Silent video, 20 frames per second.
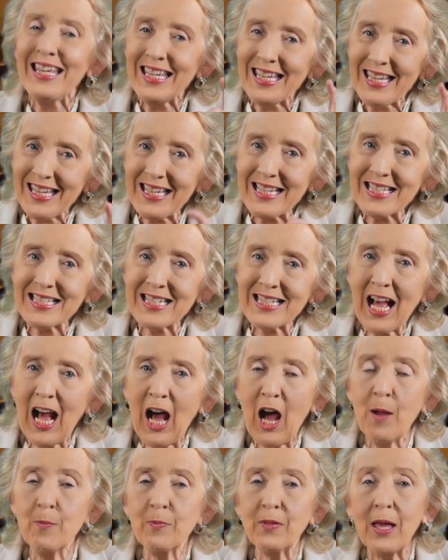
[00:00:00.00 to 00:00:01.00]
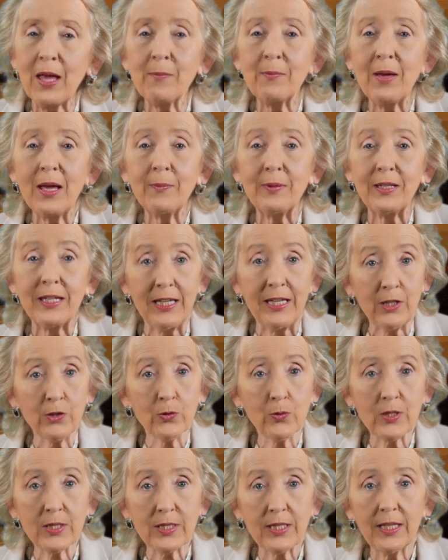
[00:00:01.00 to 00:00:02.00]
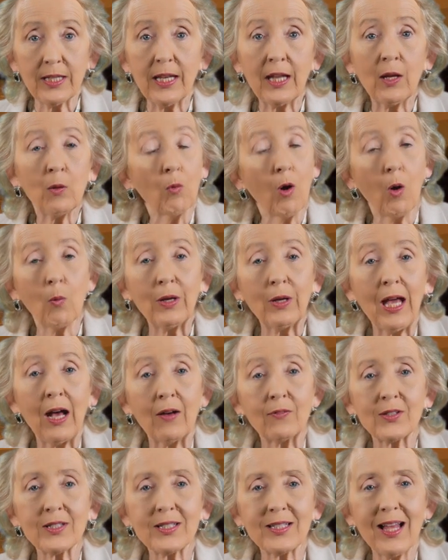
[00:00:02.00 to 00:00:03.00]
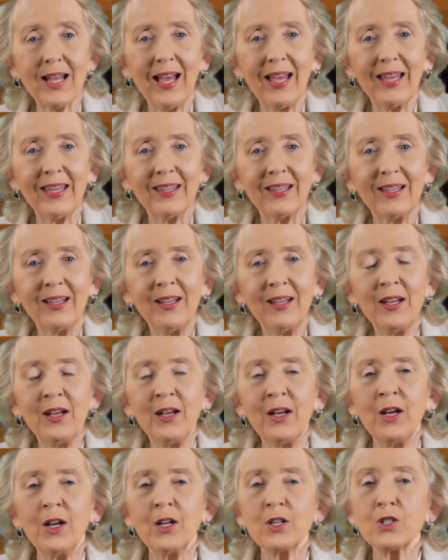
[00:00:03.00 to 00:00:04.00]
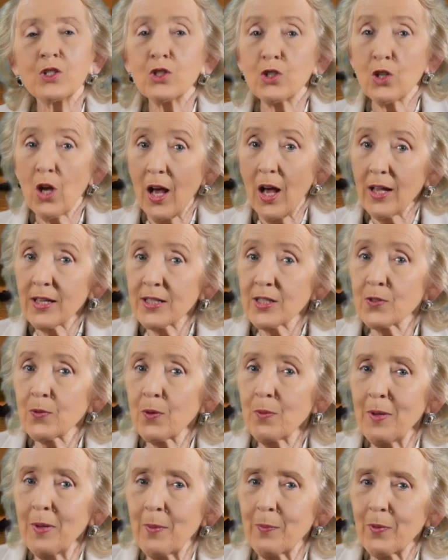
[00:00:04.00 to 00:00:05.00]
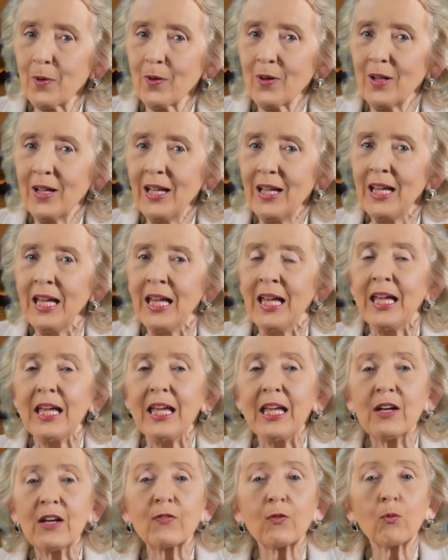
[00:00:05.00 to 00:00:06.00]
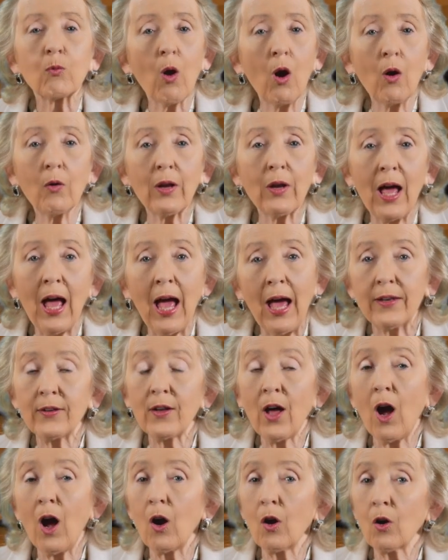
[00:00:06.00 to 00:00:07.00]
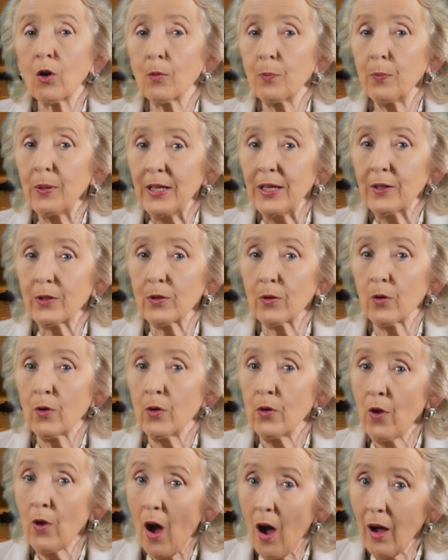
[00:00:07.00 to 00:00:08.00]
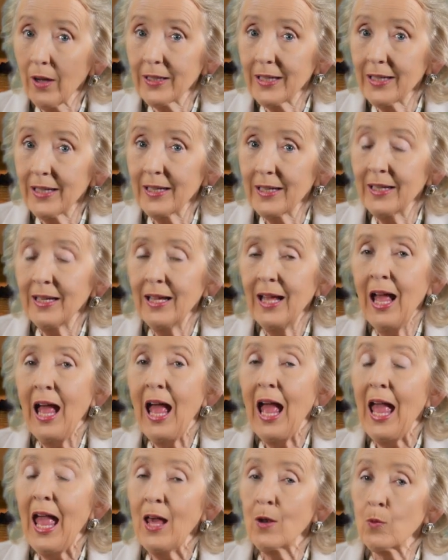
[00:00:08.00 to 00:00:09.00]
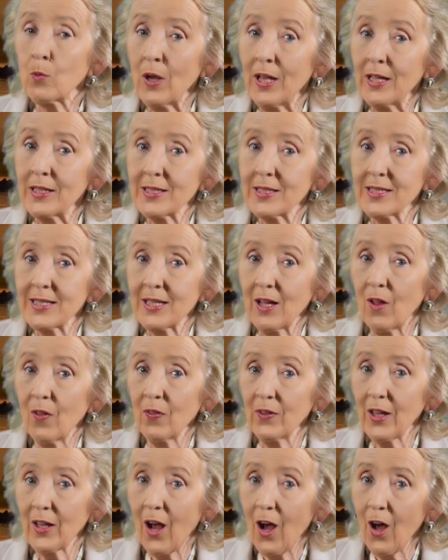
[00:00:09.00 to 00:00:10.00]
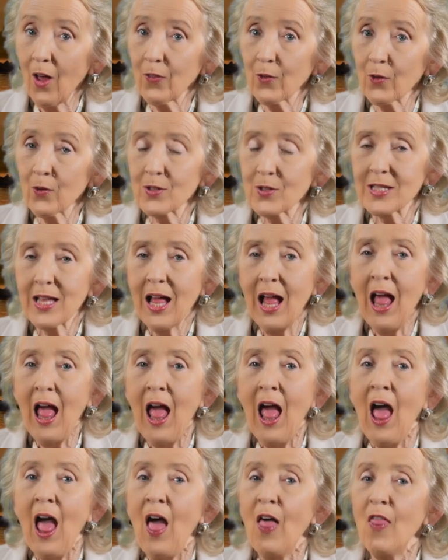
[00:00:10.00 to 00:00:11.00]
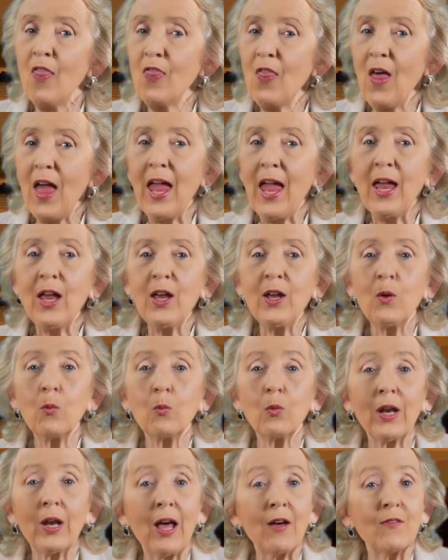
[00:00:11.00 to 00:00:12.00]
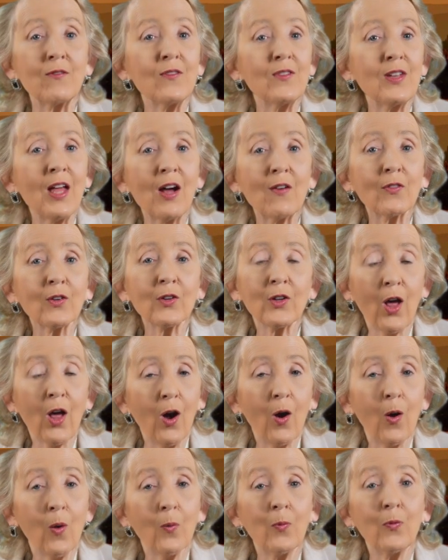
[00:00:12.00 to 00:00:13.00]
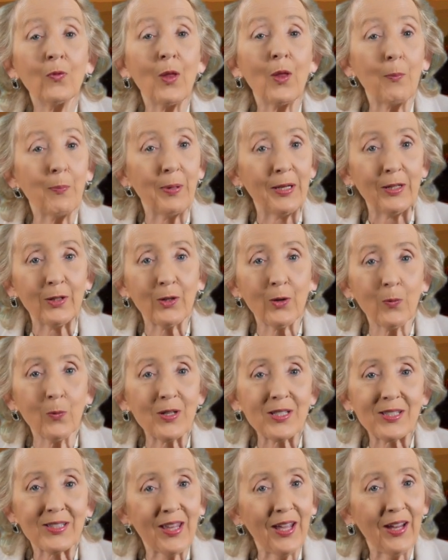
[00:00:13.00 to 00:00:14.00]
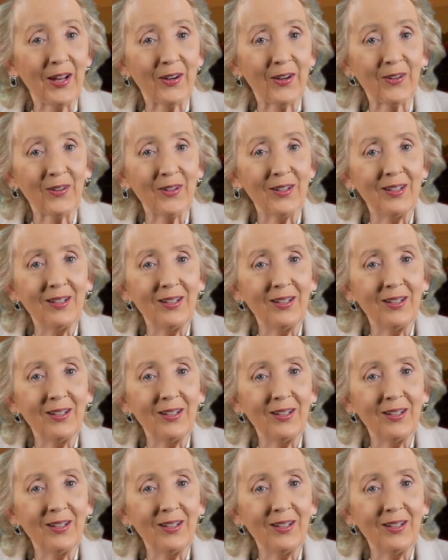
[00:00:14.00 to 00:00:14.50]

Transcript: In time, they may be interested in what we have to say. Just remember, if Rhoda had not heard Peter knocking and ran to tell the others, they would have never known that Peter was there.